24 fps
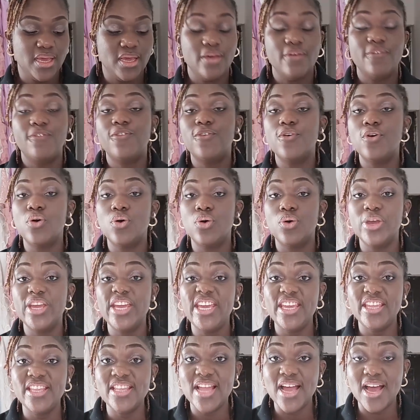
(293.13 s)
for
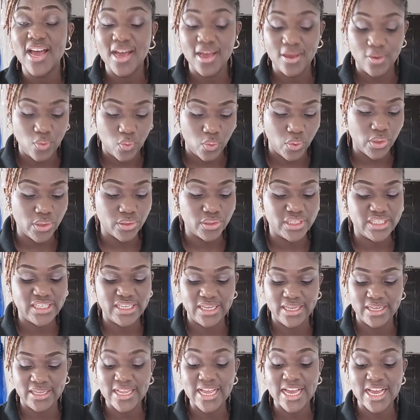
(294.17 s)
inner
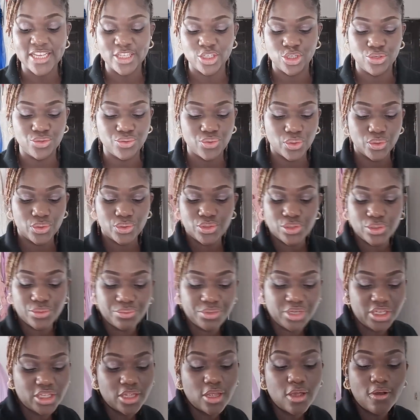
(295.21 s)
quilting and
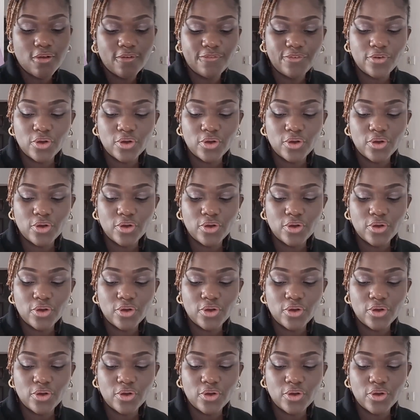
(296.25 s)
structuring of